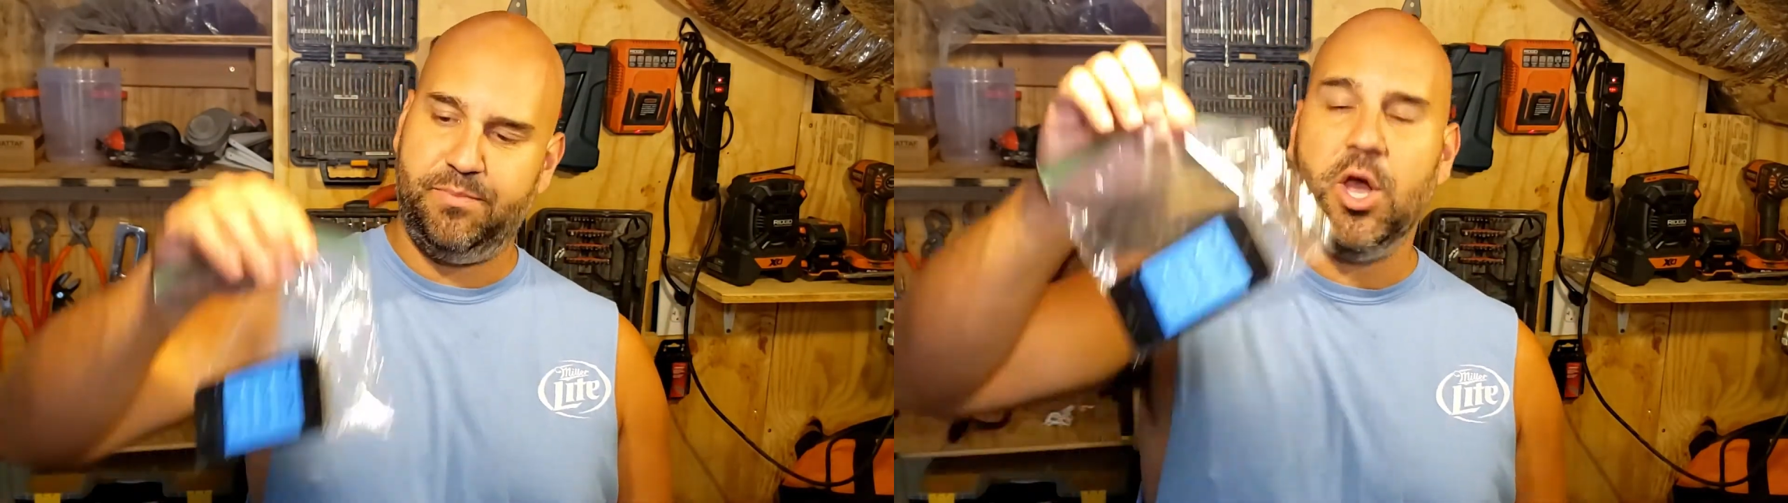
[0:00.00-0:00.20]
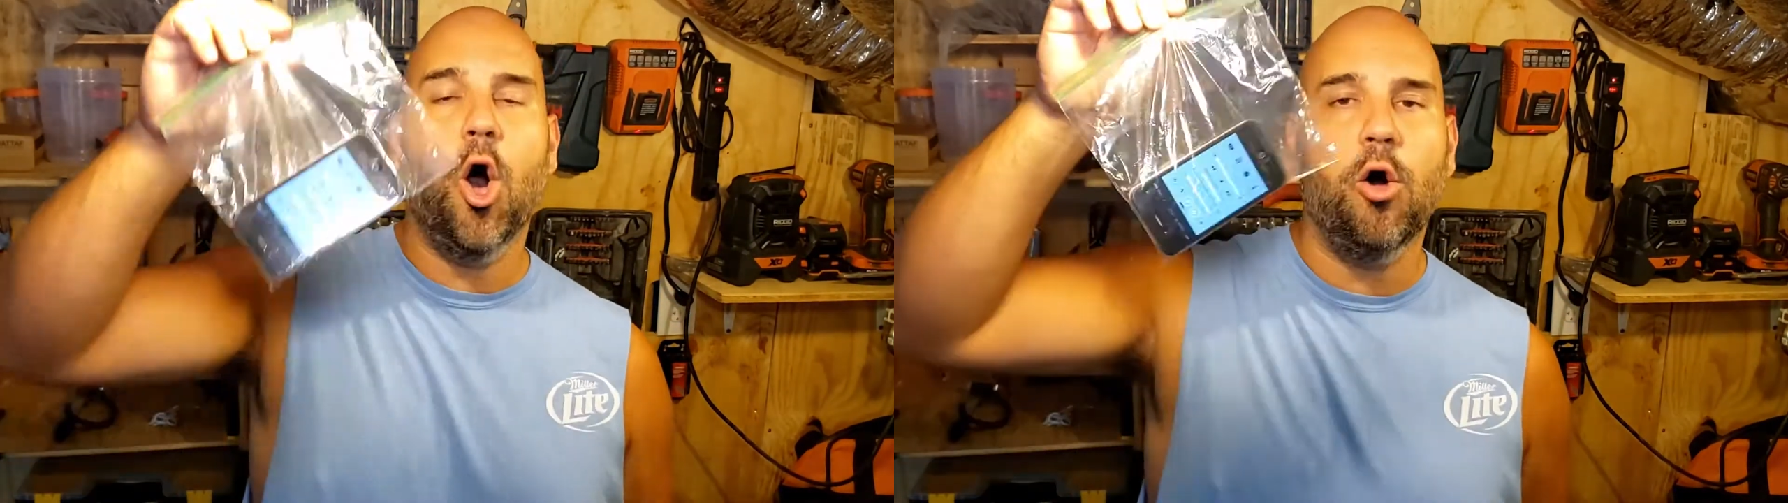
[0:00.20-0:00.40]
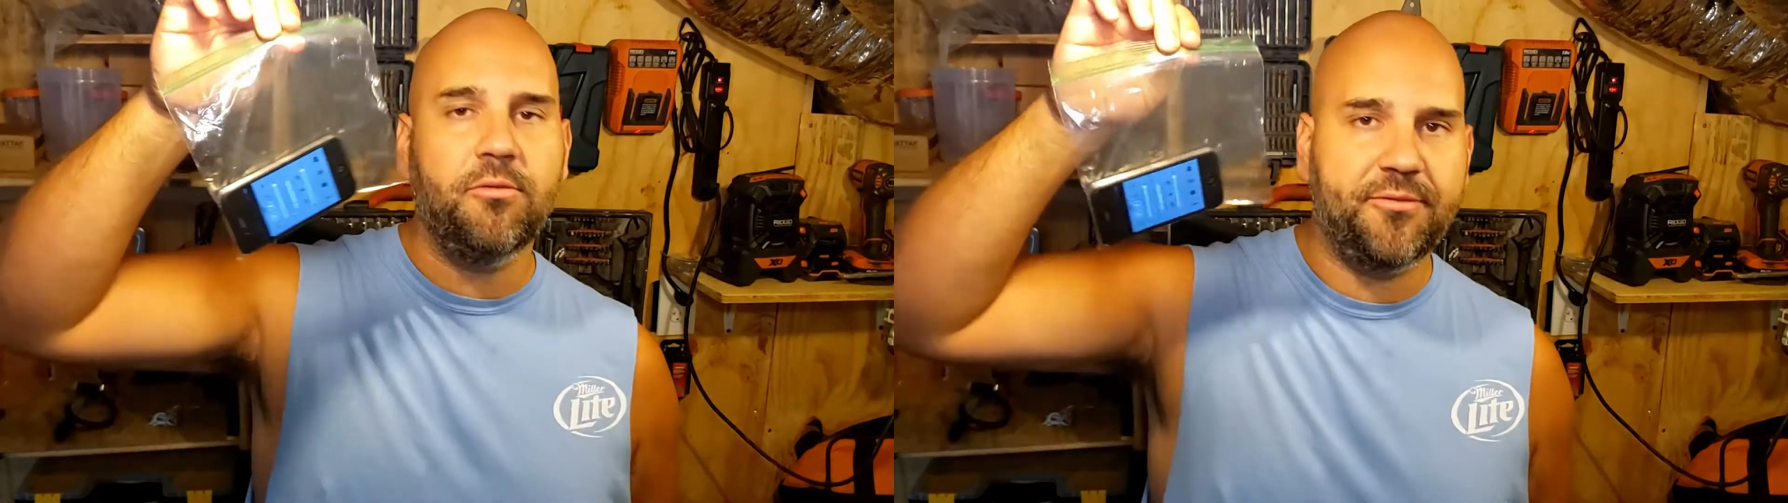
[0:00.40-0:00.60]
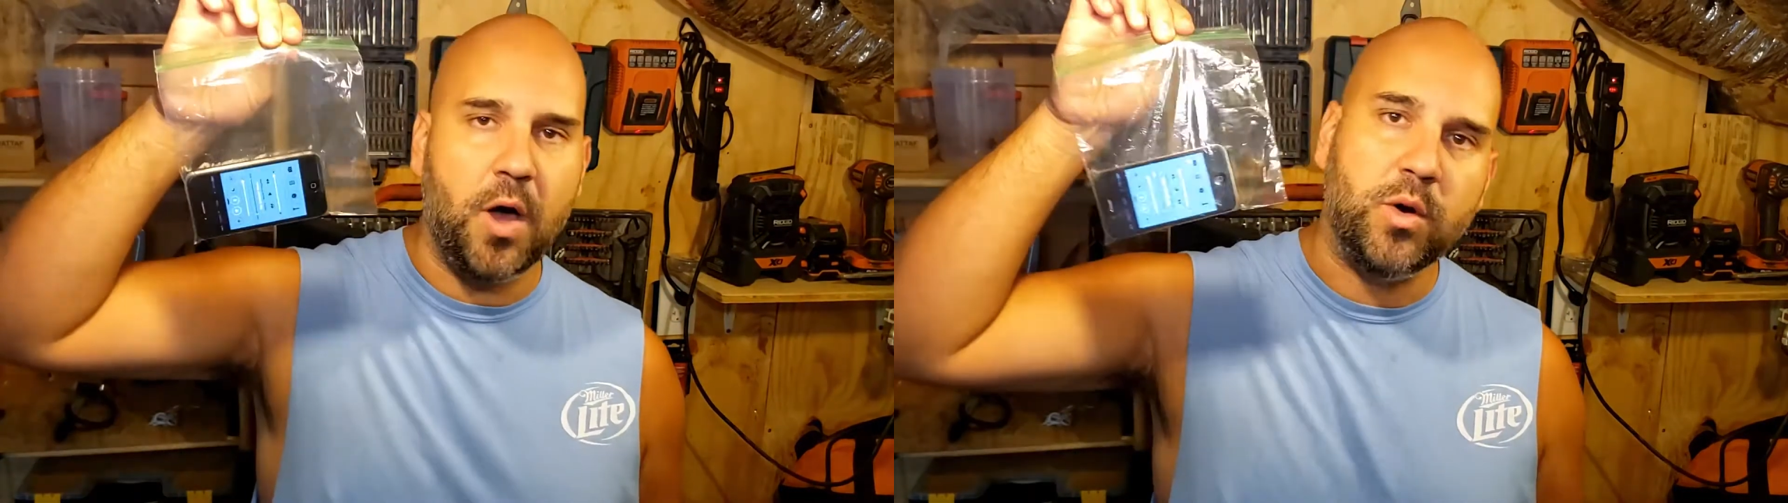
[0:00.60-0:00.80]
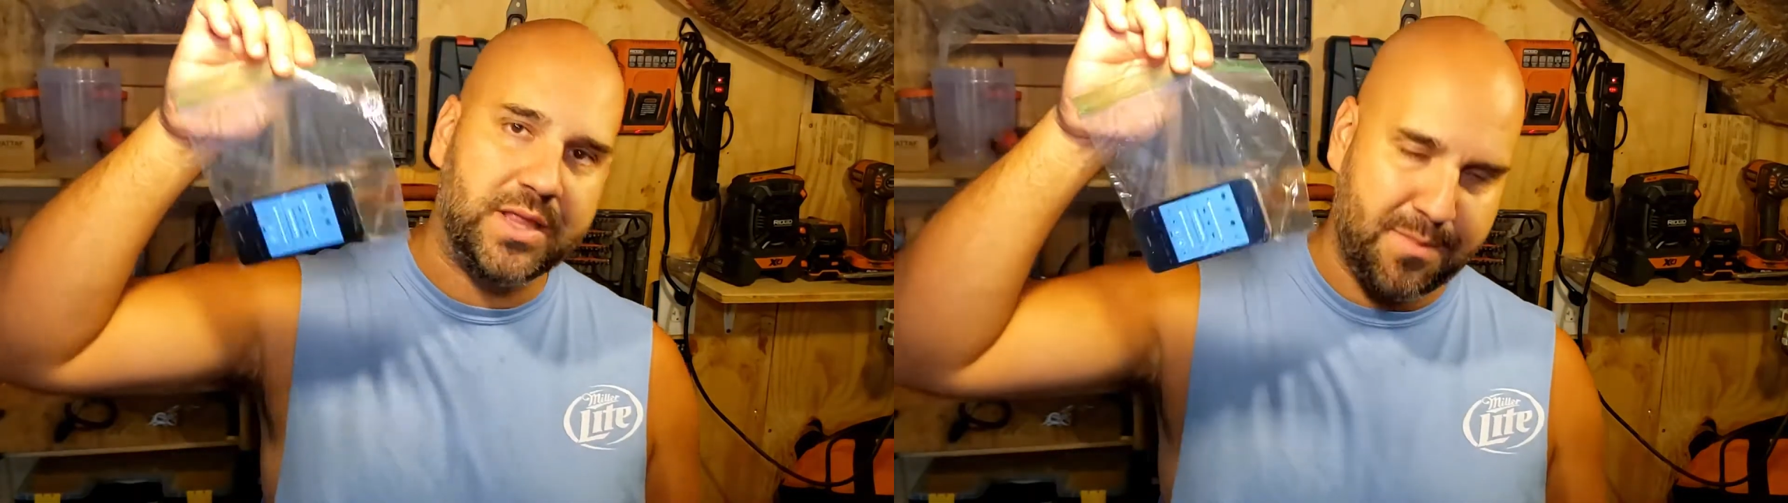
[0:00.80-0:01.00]
The old
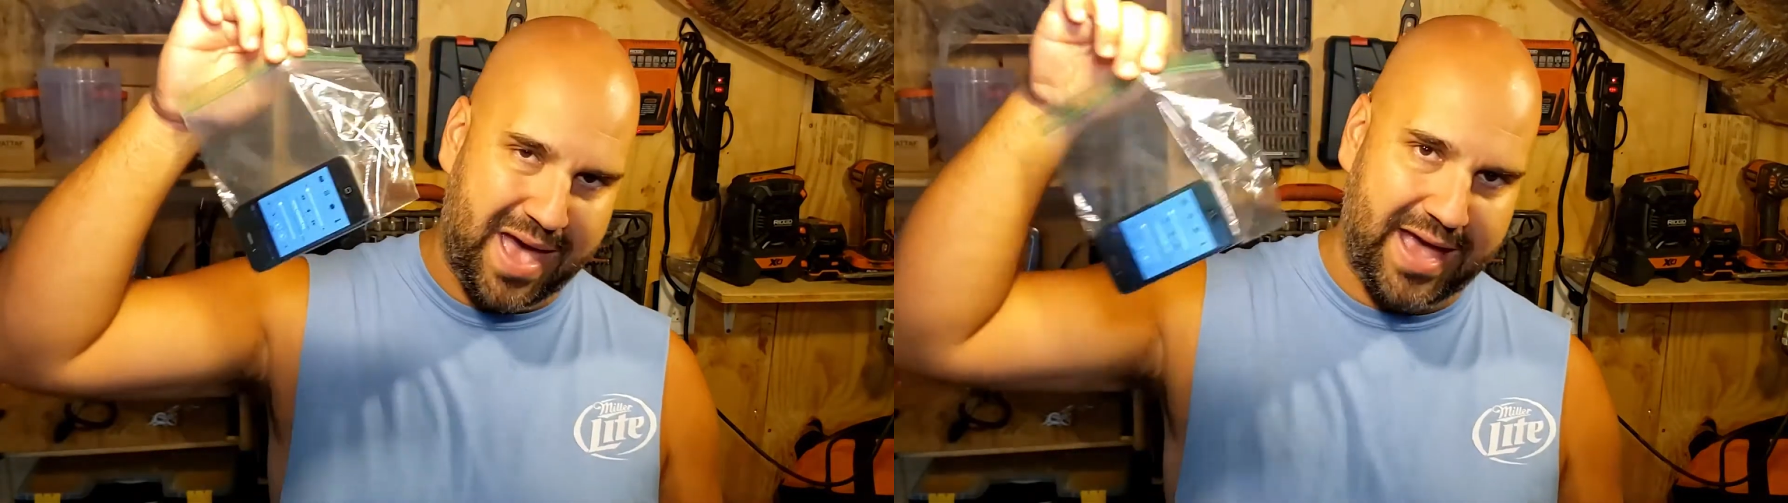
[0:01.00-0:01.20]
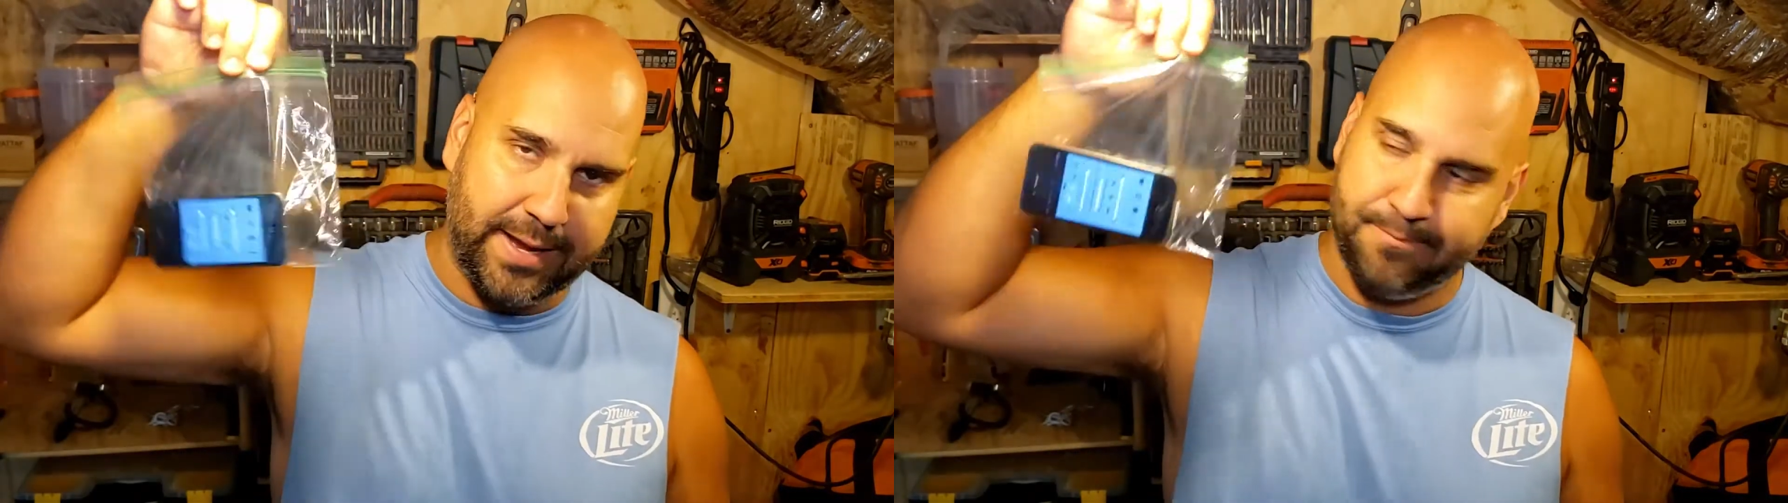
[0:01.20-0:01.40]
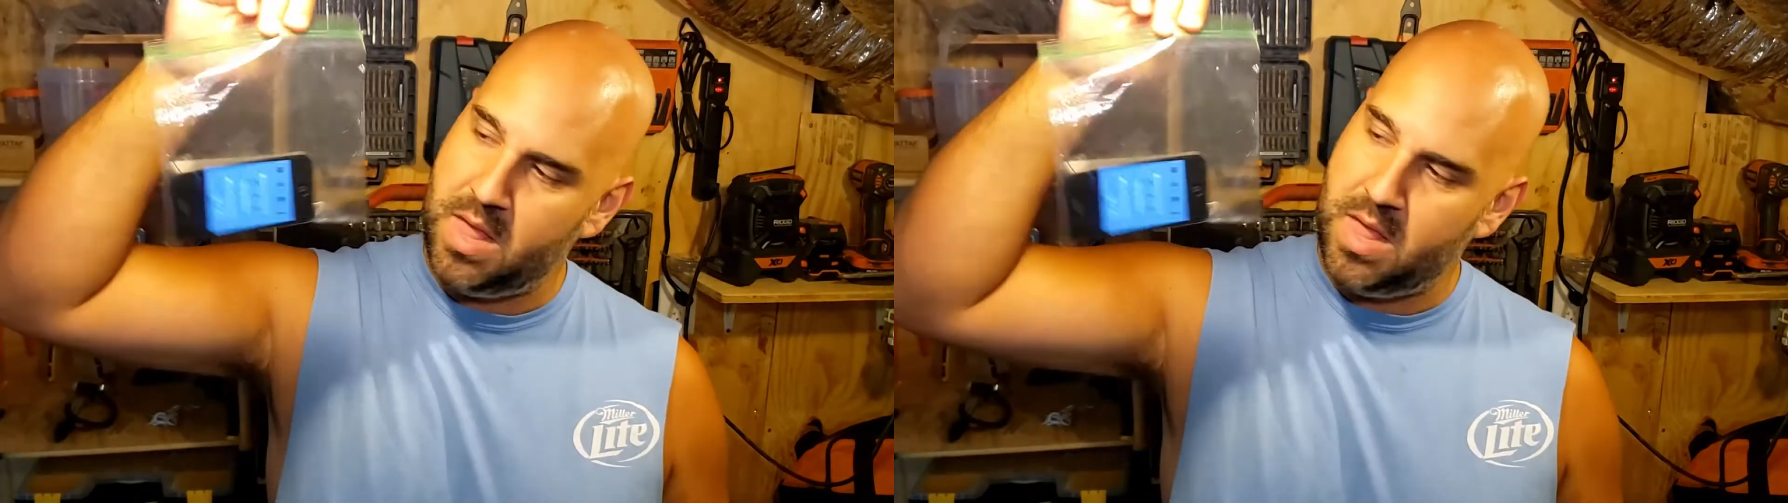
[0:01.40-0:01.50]
phone in the bag.